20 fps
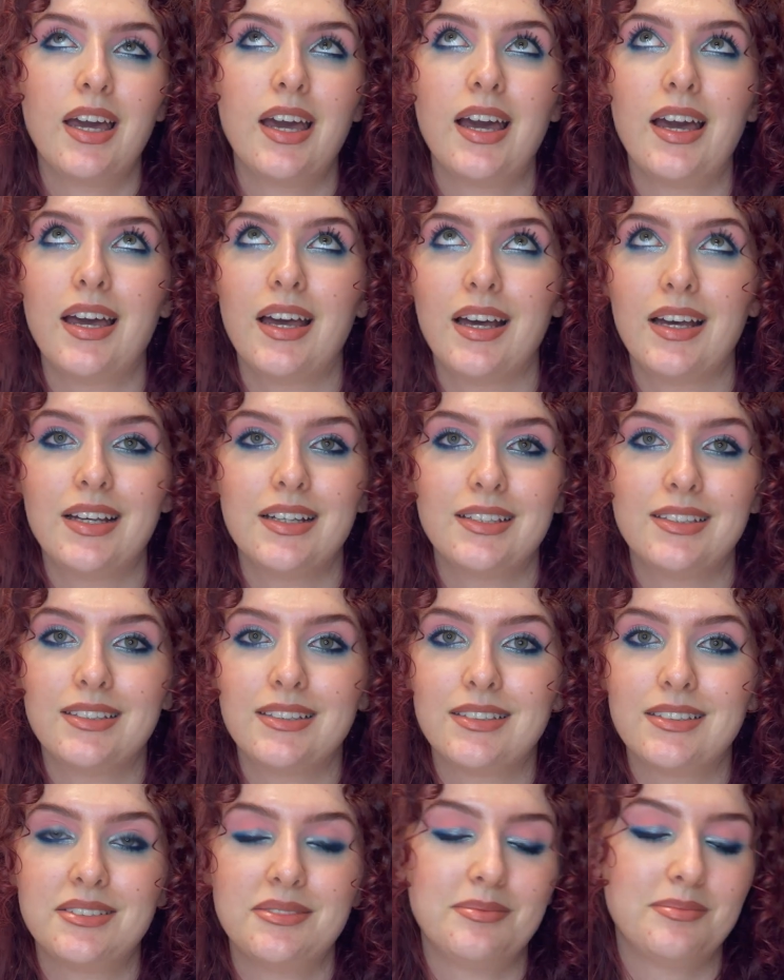
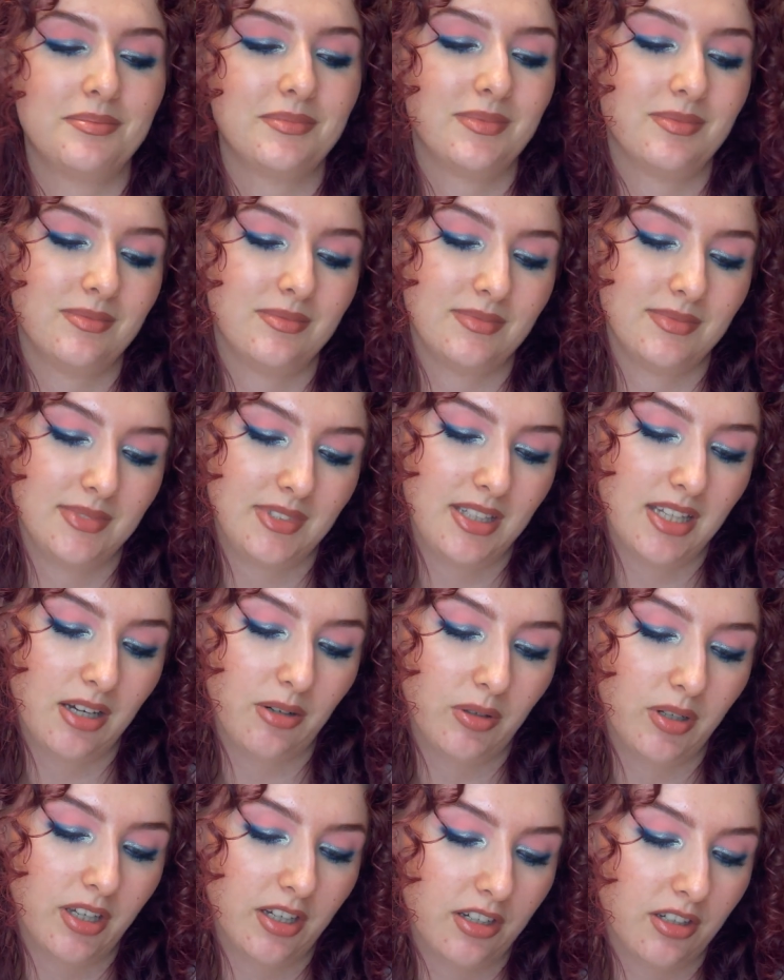and that
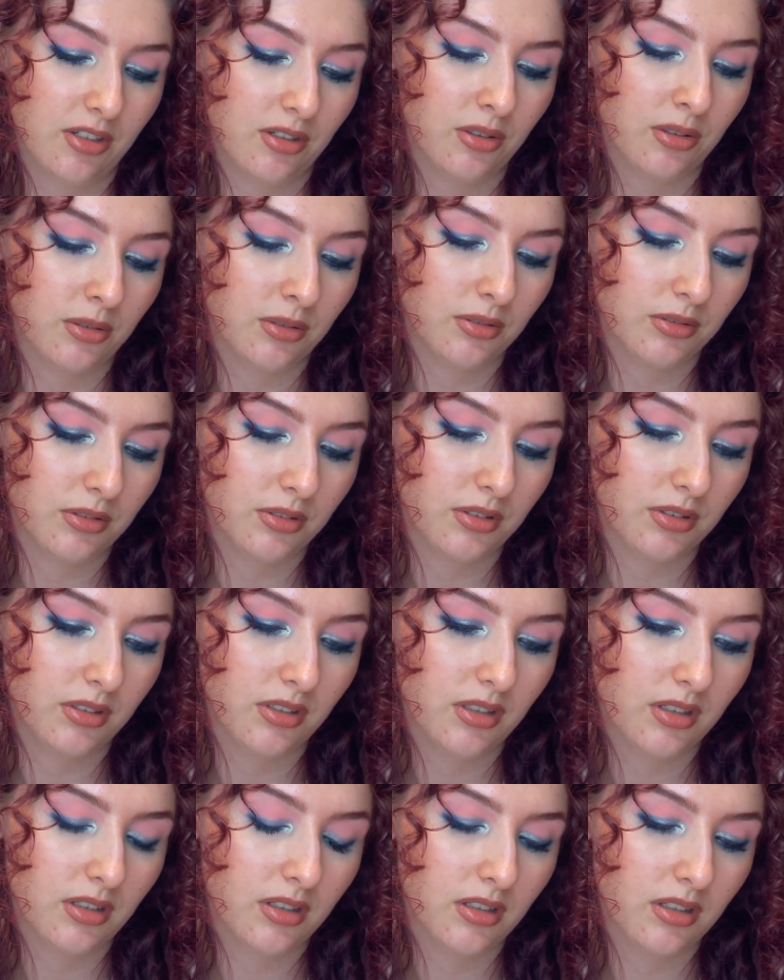way I could
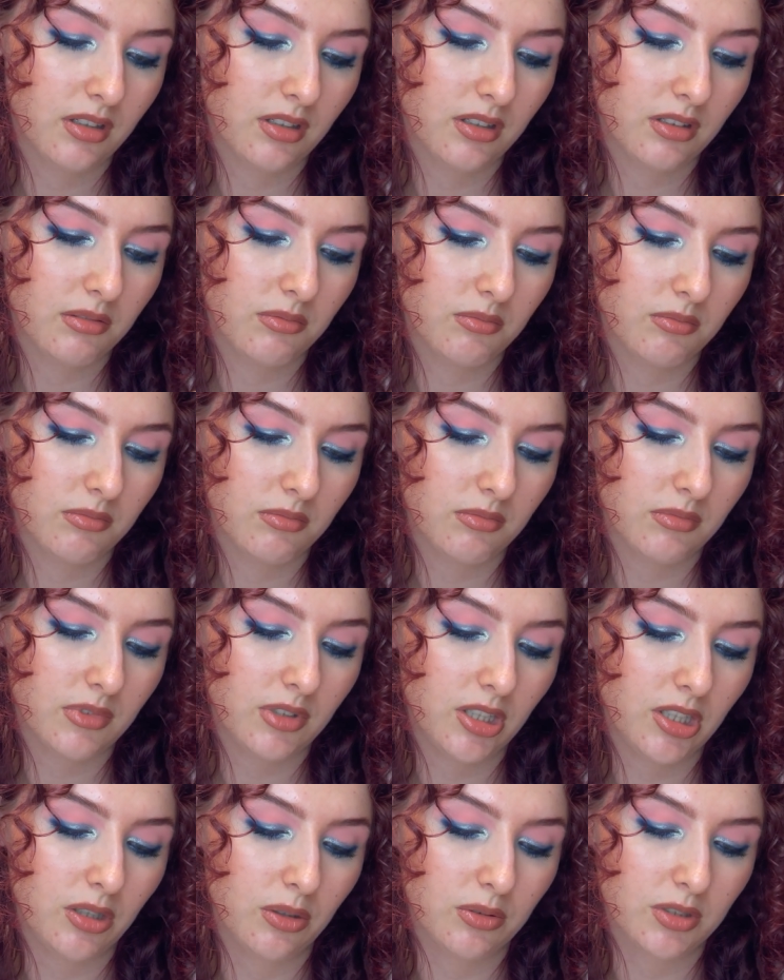
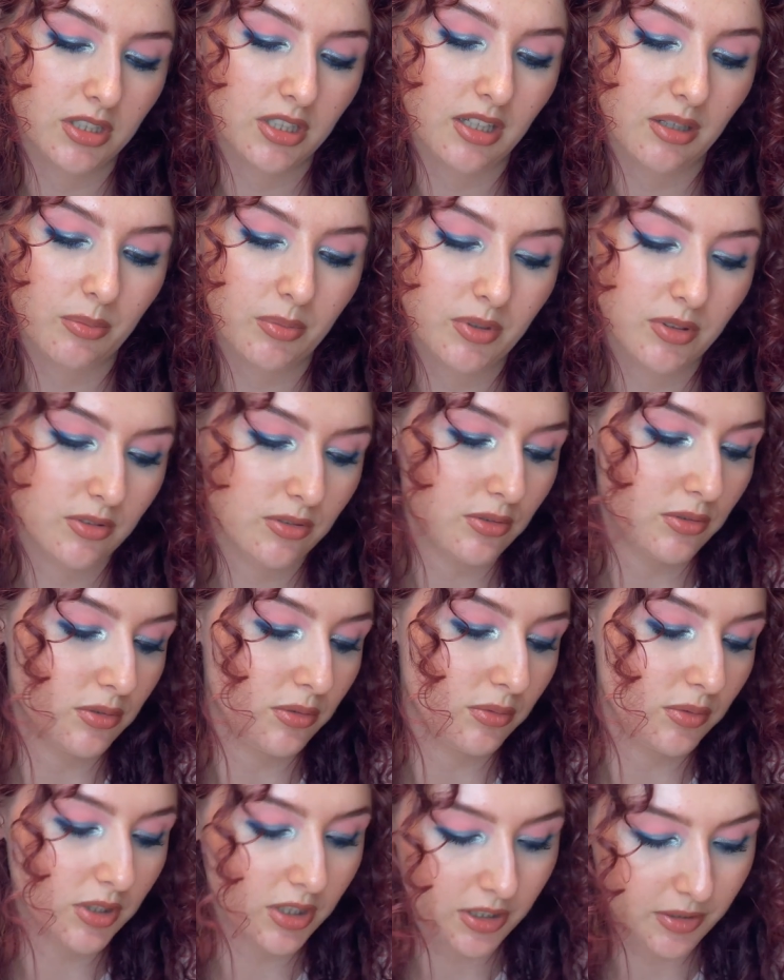use it up
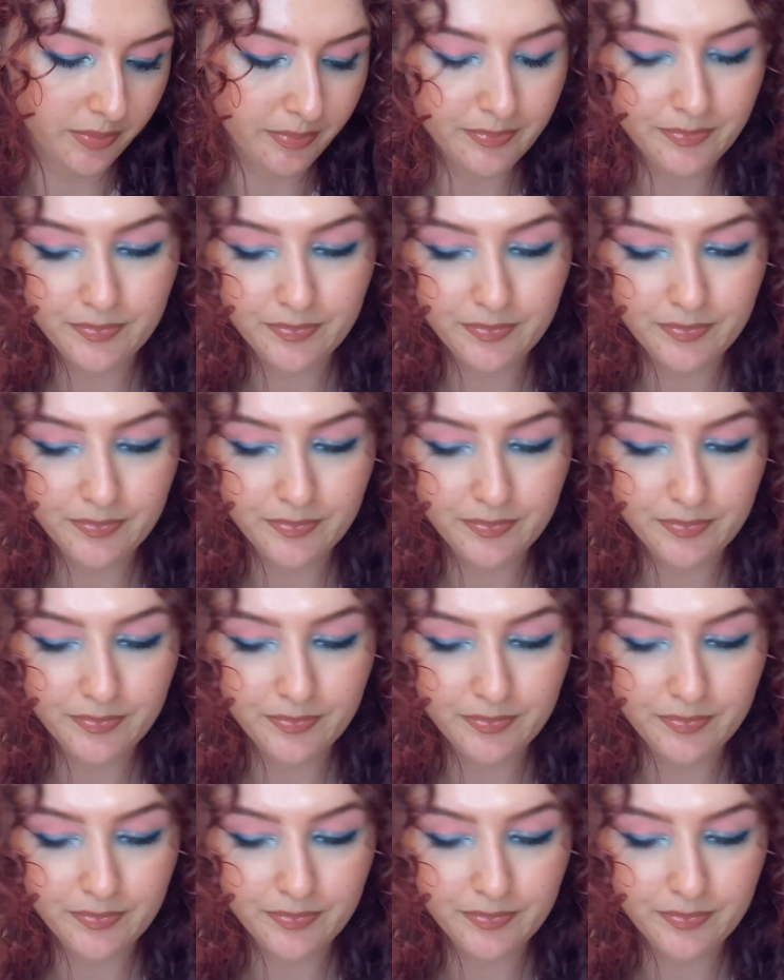sooner.